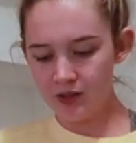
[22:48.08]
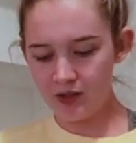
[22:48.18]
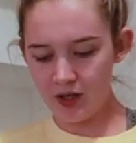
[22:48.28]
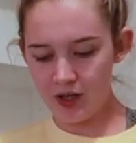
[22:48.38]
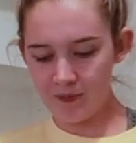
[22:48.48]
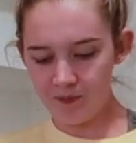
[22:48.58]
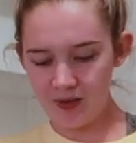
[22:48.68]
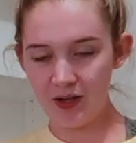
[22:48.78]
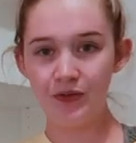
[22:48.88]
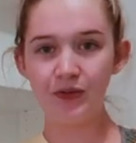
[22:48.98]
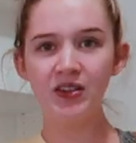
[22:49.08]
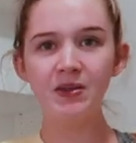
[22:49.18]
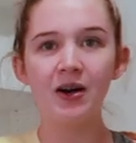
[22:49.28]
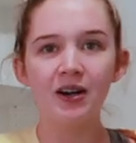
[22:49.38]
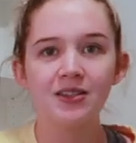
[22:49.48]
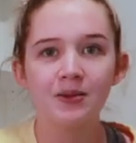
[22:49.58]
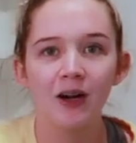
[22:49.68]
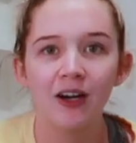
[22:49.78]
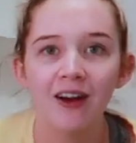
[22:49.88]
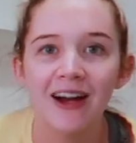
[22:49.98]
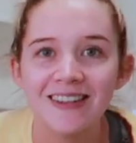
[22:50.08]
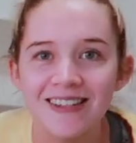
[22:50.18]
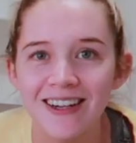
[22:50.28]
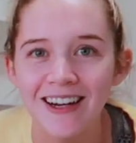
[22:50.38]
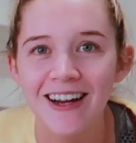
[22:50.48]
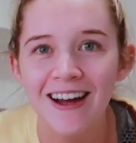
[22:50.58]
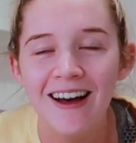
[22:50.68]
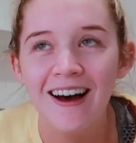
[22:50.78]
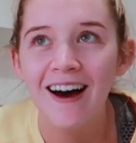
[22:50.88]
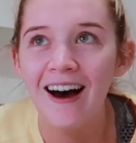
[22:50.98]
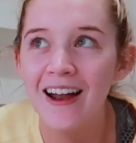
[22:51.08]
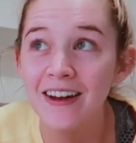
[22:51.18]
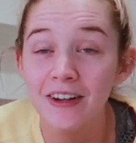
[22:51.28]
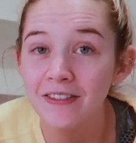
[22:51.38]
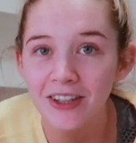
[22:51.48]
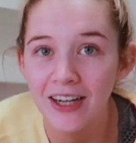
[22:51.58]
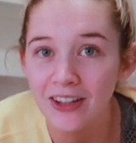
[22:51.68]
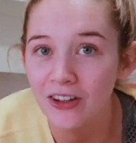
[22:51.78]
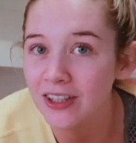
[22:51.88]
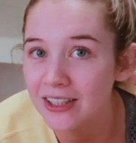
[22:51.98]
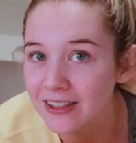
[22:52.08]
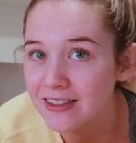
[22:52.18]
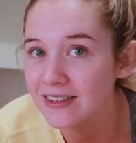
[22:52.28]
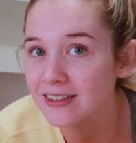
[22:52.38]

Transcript: So, and it was fifty bucks the bike rack, so I don't even know how long it is.